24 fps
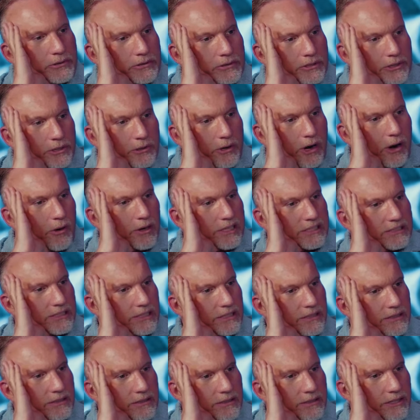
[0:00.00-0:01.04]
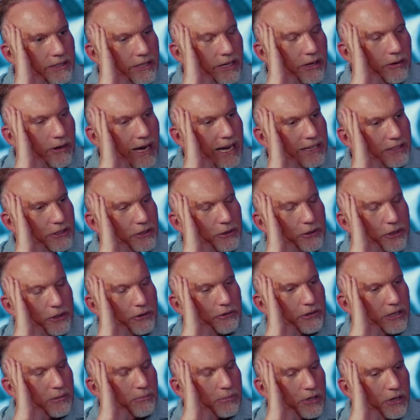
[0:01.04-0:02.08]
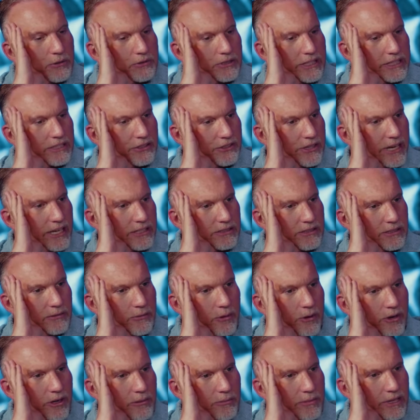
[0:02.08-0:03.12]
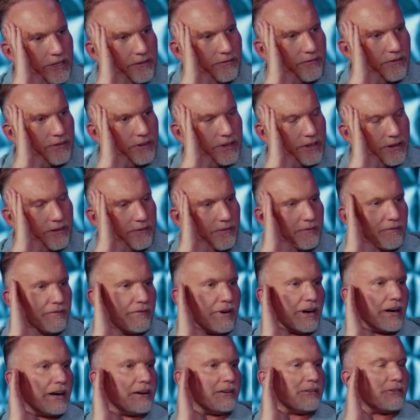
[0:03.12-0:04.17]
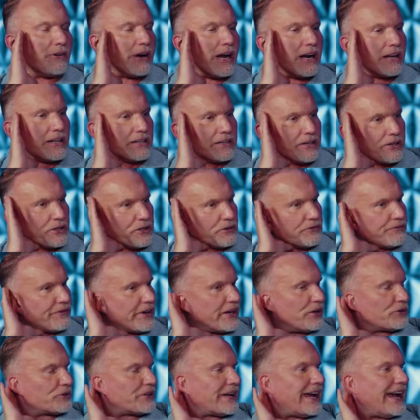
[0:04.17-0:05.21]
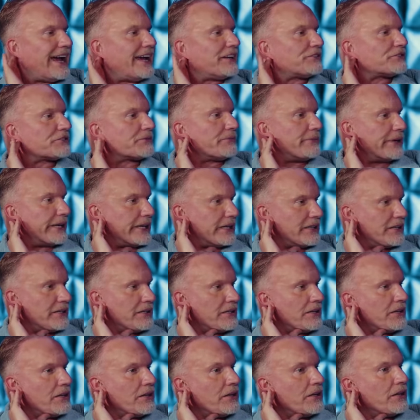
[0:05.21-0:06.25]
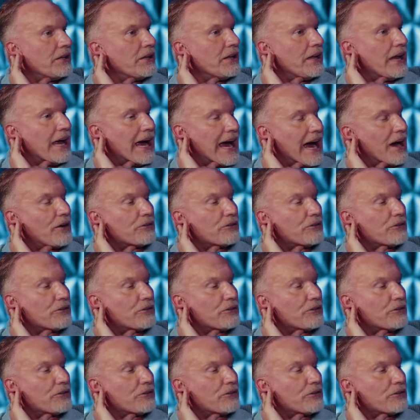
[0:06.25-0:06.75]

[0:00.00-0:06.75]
you always you know I do usually protein shakes in the morning, but it, very rarely do you fail to ask me. I'll